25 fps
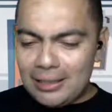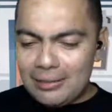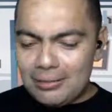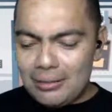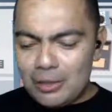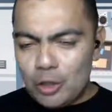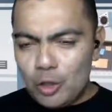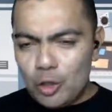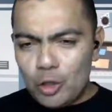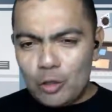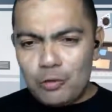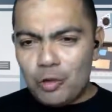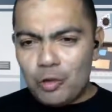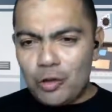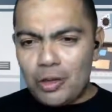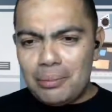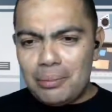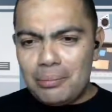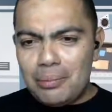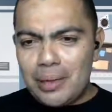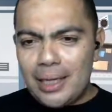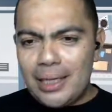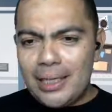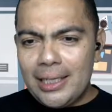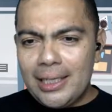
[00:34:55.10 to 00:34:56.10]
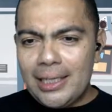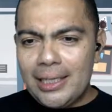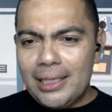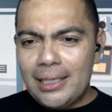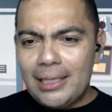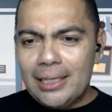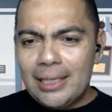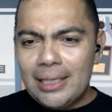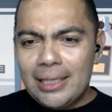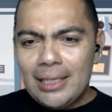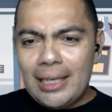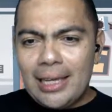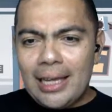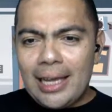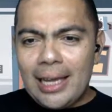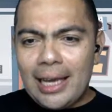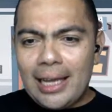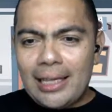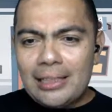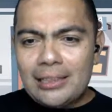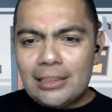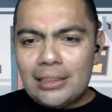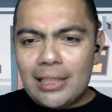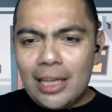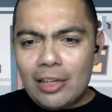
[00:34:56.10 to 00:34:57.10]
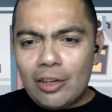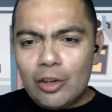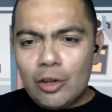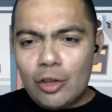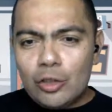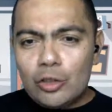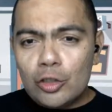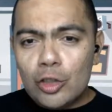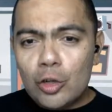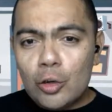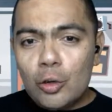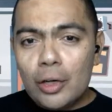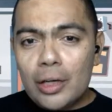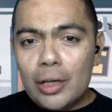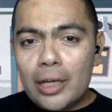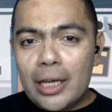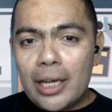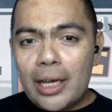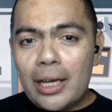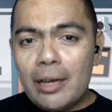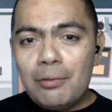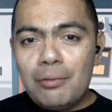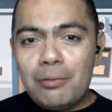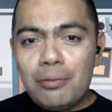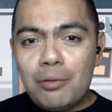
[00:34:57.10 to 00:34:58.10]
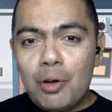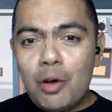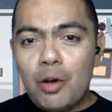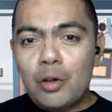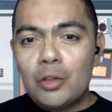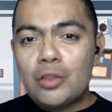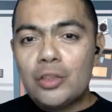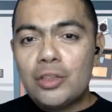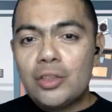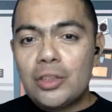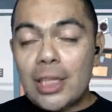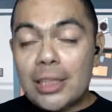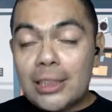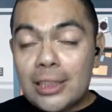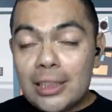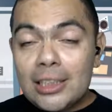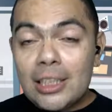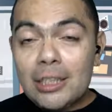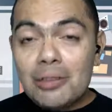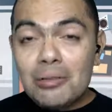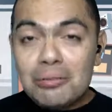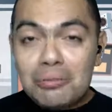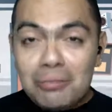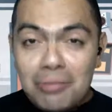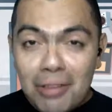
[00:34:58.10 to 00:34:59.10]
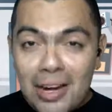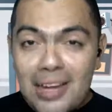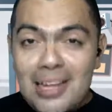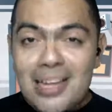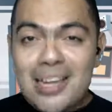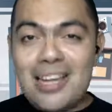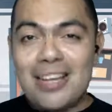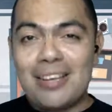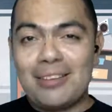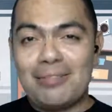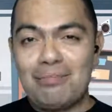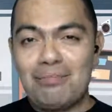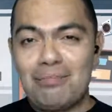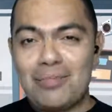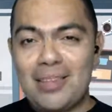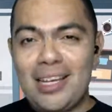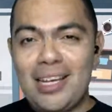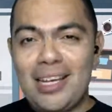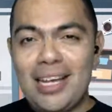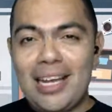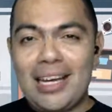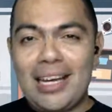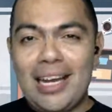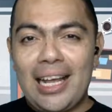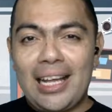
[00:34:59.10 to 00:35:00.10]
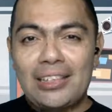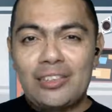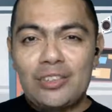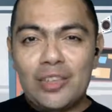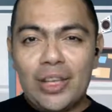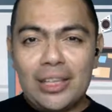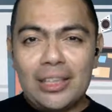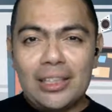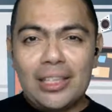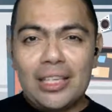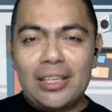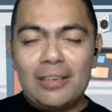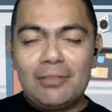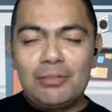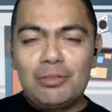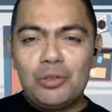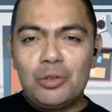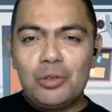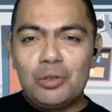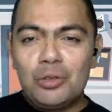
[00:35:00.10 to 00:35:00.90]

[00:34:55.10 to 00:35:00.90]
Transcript: look for the money. And Suncrox also looking for strategic funding and attractive to